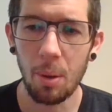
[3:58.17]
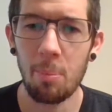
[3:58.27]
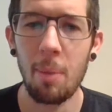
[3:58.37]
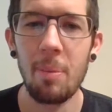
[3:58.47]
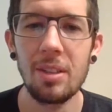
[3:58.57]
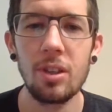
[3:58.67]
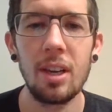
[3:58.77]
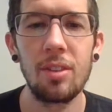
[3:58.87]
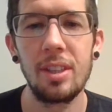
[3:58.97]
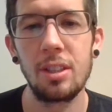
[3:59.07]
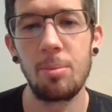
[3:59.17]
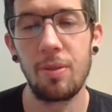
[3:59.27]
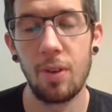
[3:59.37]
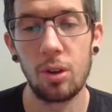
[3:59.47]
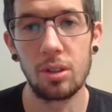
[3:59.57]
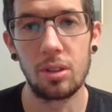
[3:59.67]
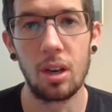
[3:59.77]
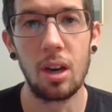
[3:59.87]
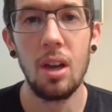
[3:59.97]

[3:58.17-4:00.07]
But mental health needs to be focused on.